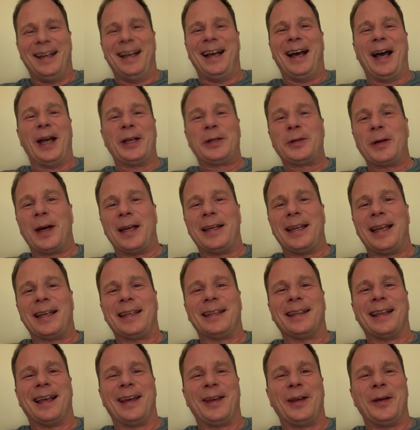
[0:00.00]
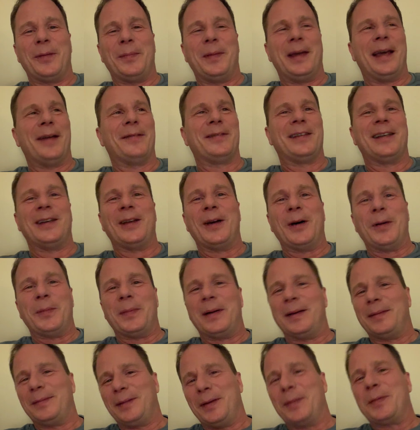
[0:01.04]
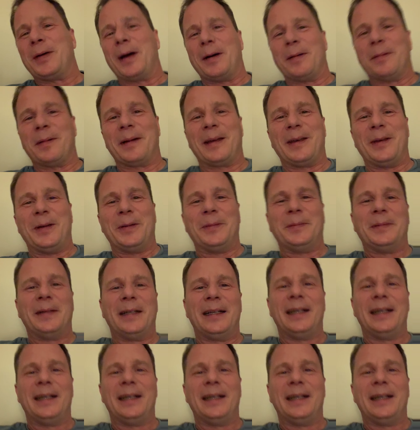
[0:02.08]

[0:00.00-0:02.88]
I tried not to let you be able to know, but you probably knew.